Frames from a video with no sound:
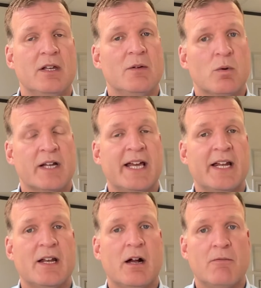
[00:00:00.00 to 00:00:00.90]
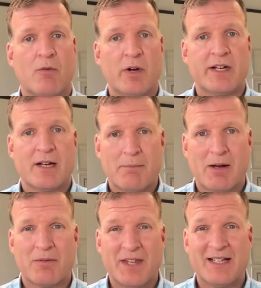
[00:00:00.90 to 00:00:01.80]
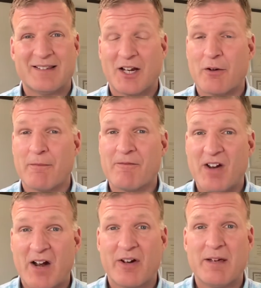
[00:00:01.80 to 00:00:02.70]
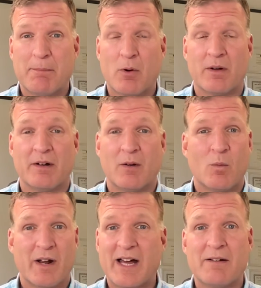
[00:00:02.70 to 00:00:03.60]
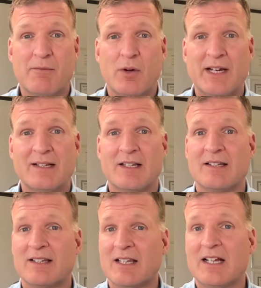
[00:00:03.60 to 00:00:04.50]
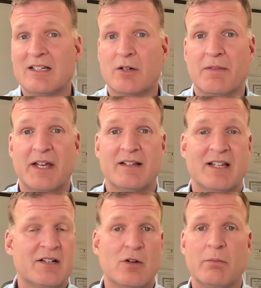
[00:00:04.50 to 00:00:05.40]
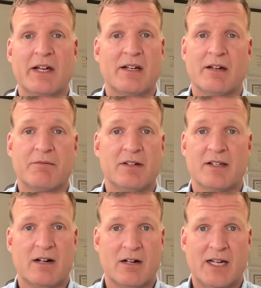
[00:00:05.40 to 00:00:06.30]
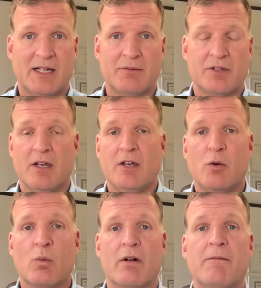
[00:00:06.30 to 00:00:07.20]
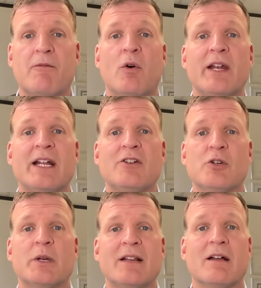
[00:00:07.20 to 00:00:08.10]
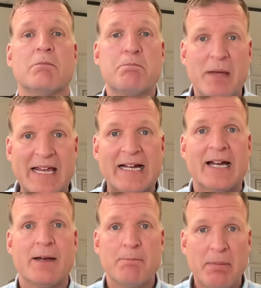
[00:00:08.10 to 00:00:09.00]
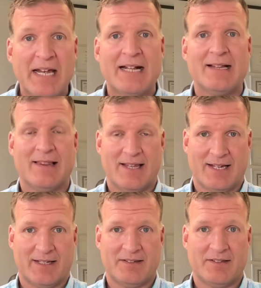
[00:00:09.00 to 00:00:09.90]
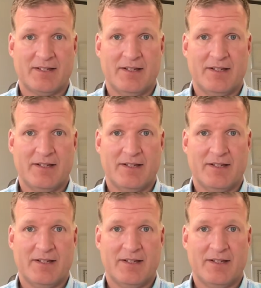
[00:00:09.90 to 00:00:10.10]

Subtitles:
We get avoidant about things that are very important. We're not avoiding the silly little things that don't make a difference in our lives. We're avoiding doing the big things.